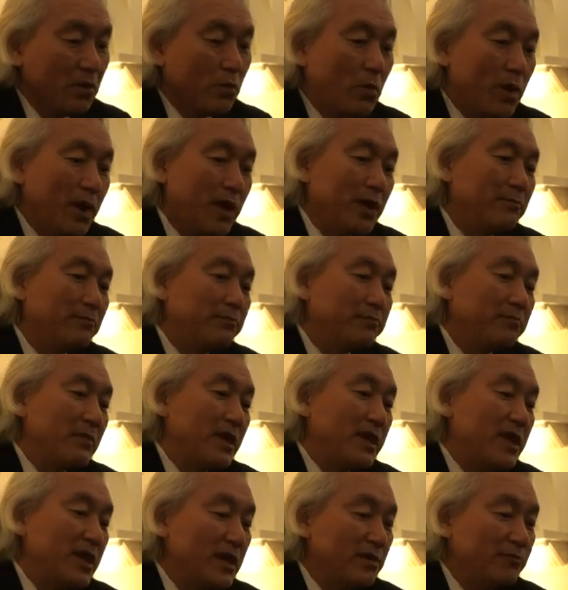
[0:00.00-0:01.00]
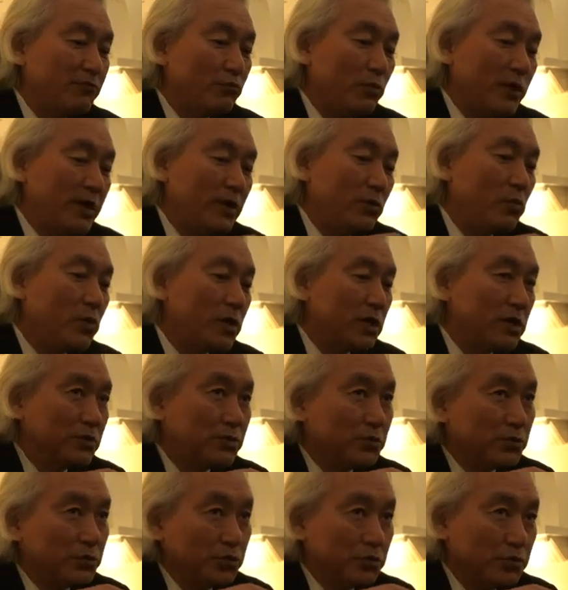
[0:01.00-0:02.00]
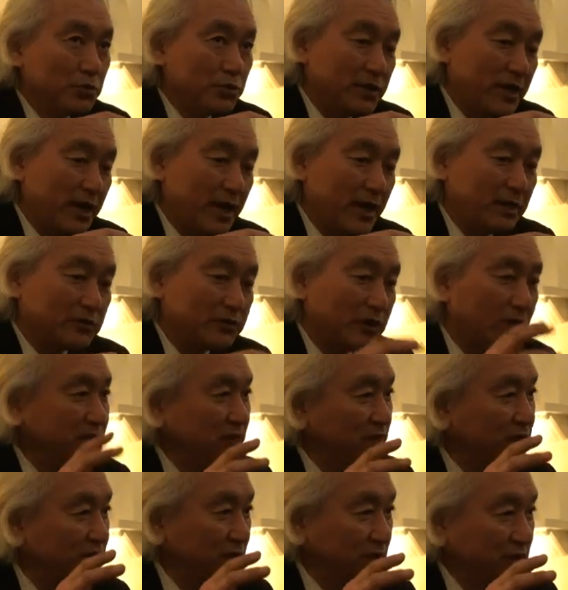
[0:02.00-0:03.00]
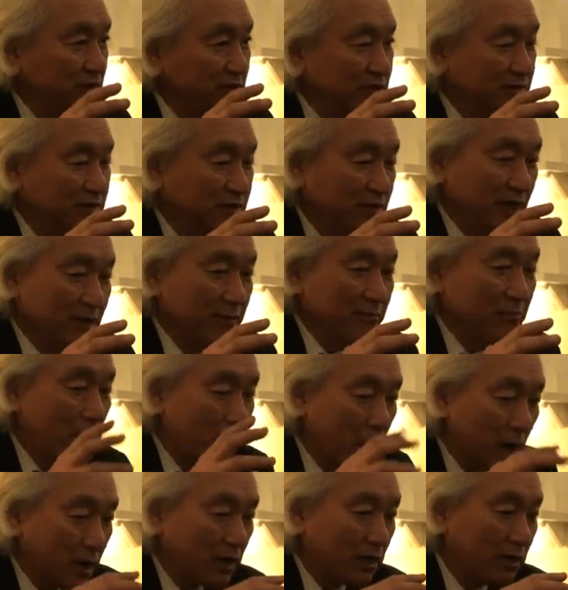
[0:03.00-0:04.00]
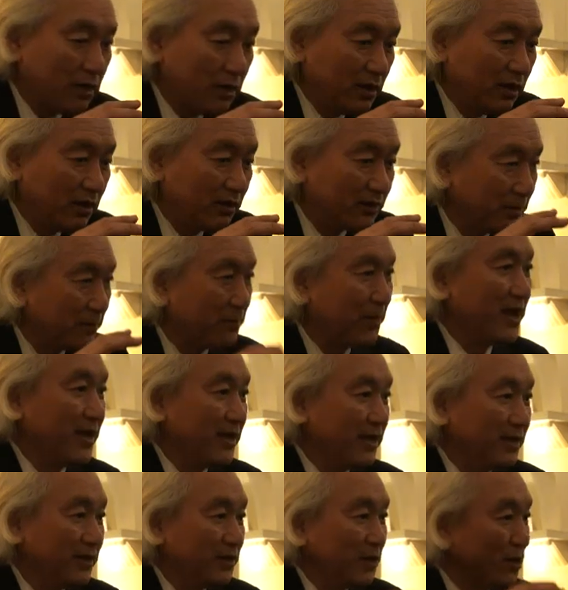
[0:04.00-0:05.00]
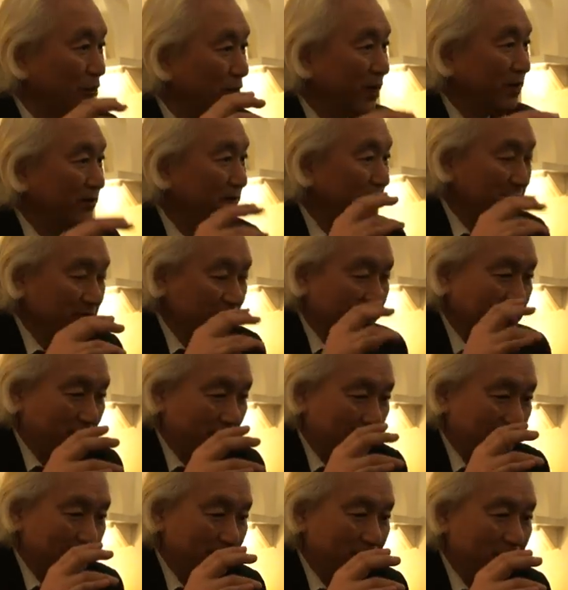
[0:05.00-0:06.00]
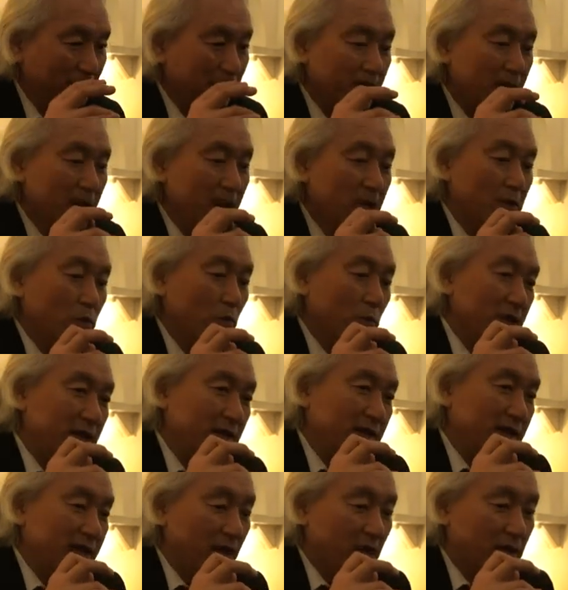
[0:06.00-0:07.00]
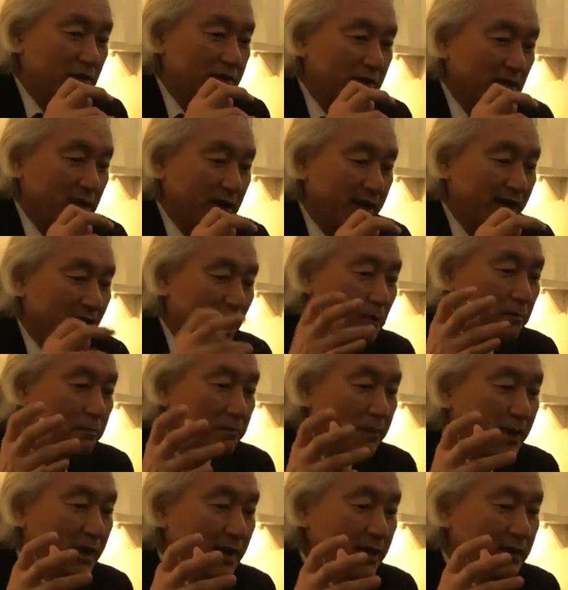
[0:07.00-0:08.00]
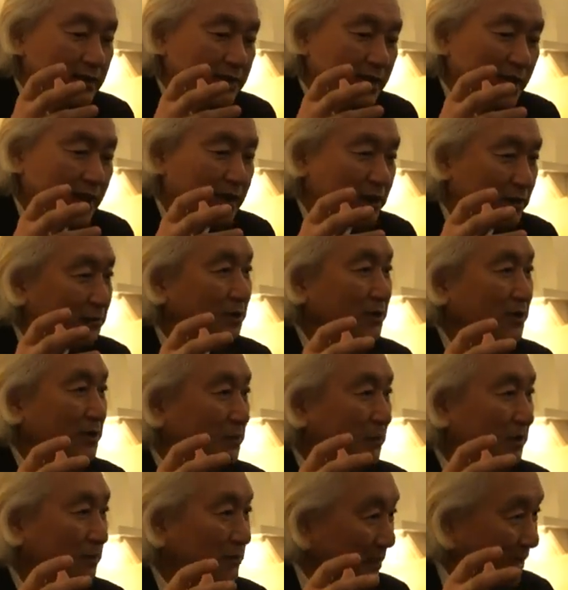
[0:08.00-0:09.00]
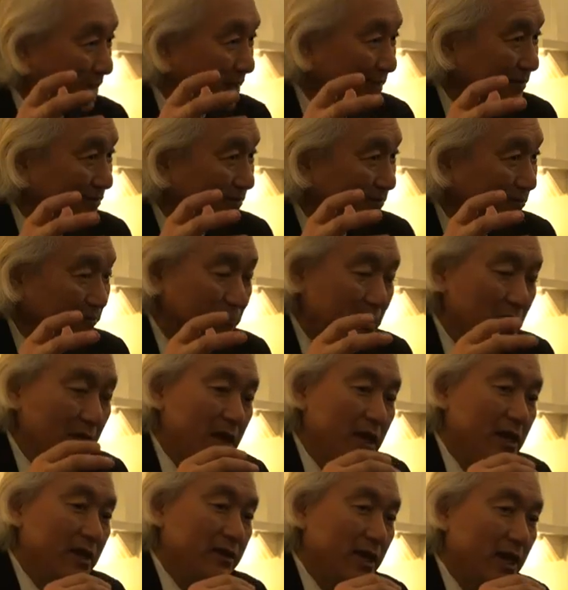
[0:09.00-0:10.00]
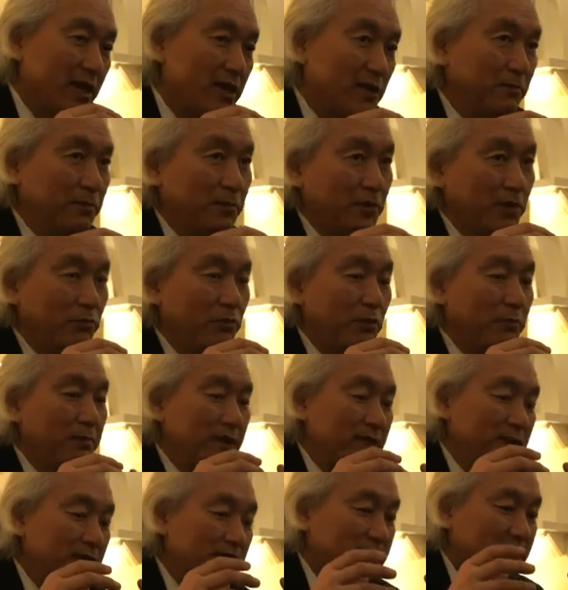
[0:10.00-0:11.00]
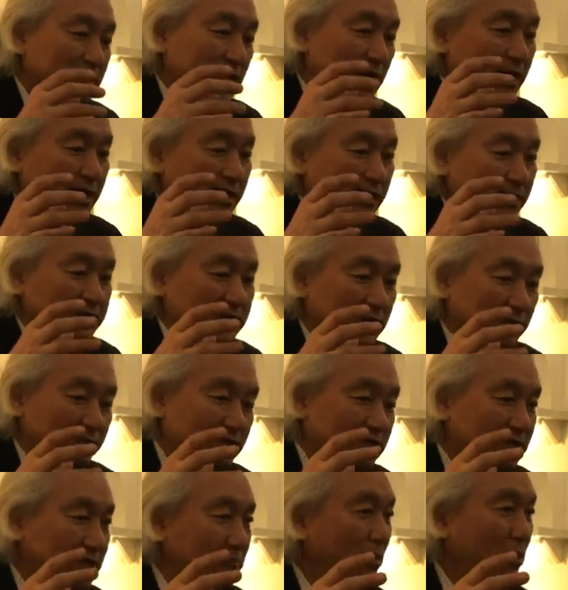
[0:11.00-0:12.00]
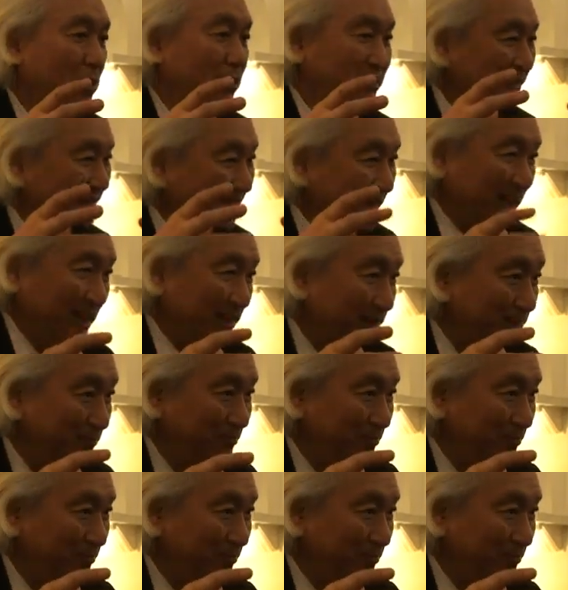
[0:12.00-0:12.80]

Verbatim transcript: Well, if we were to take transistors and model the brain, neuron for neuron, we can calculate how big that computer would be. That computer would be the size of a small city.